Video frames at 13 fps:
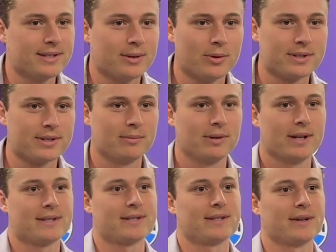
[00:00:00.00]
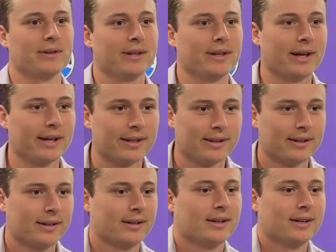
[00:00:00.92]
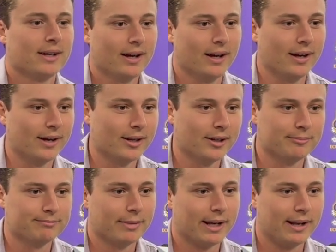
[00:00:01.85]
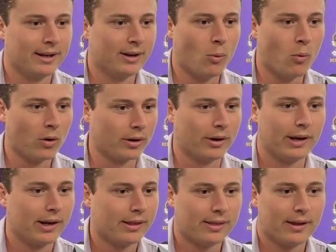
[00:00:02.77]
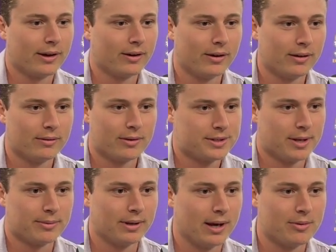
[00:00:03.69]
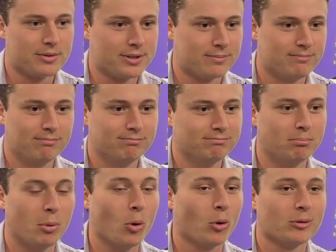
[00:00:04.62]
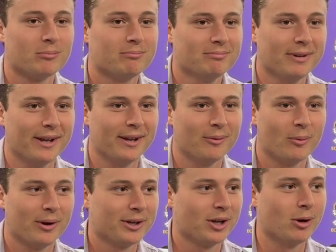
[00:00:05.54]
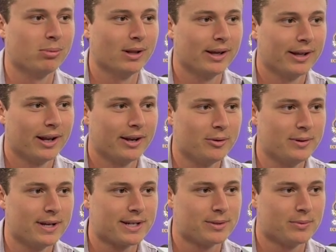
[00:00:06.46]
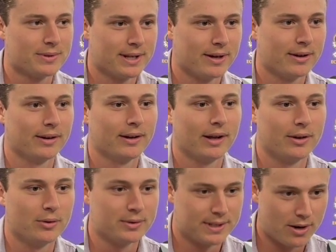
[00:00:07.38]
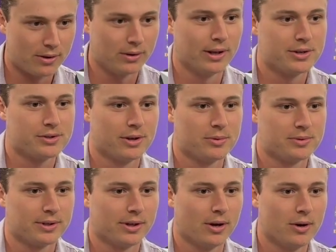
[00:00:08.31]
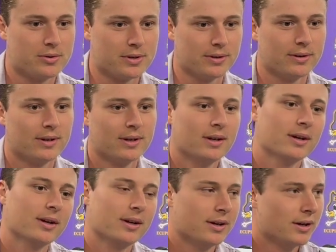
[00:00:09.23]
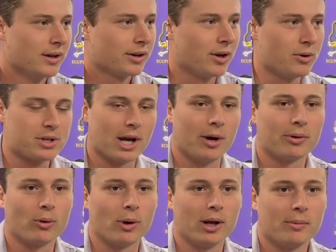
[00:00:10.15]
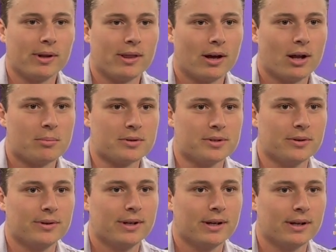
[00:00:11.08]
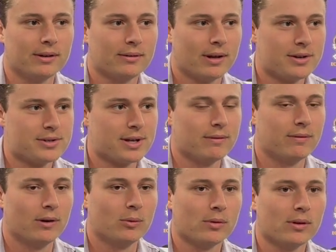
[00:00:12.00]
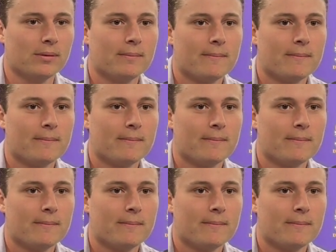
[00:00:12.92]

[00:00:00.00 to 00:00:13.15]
It wasn't necessarily like, I didn't need to work on anything or something. I was just bored and wanted to go play, and I knew Dixon was there, and I knew Sal Colangelo was the coach, and Coach Godwin granted me that opportunity, and I just had fun with it.